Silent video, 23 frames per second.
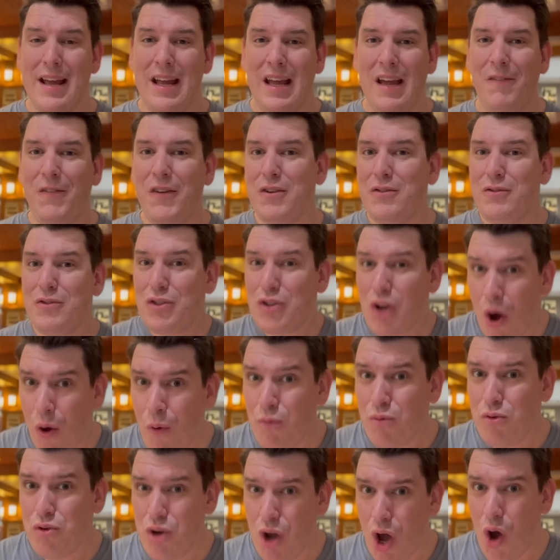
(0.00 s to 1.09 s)
If you
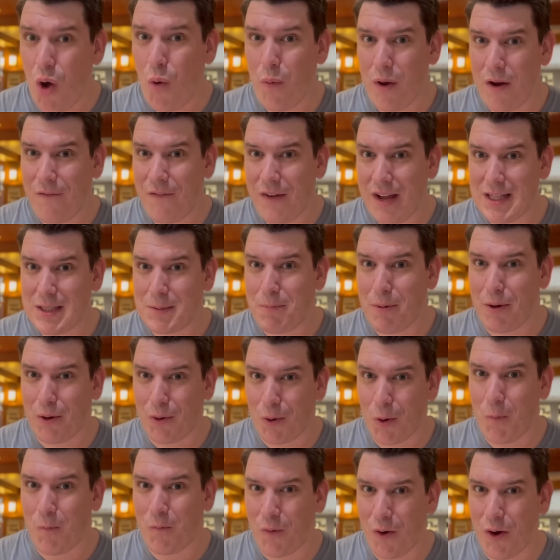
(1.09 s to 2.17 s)
don't know what a Facebook
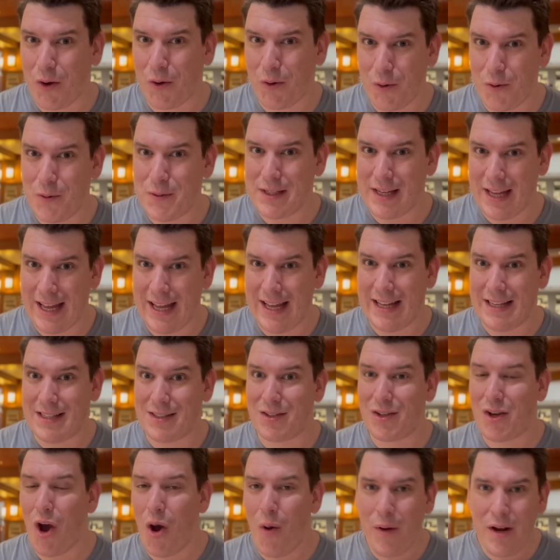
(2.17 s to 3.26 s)
group for a cruise is,
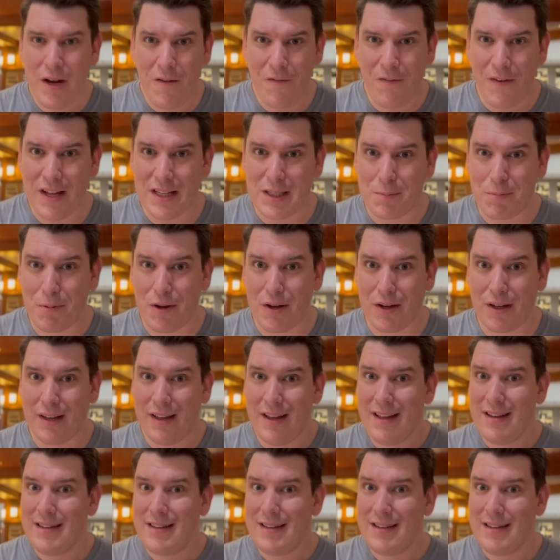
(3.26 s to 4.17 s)
go into Facebook,